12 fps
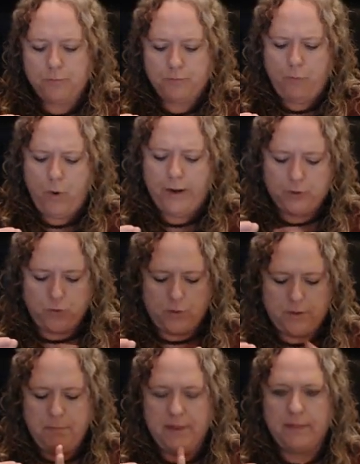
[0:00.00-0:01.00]
pointing toward
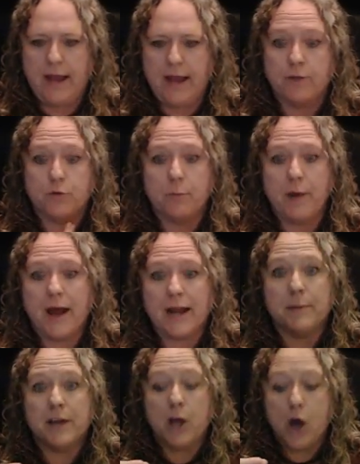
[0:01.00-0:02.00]
the midline of your body,
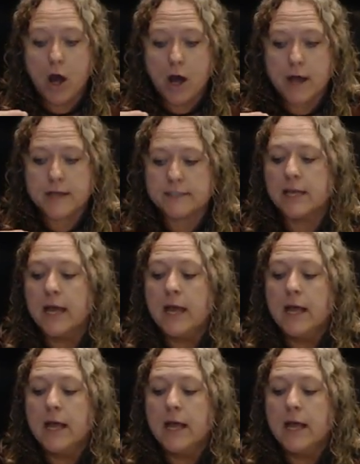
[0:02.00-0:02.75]
because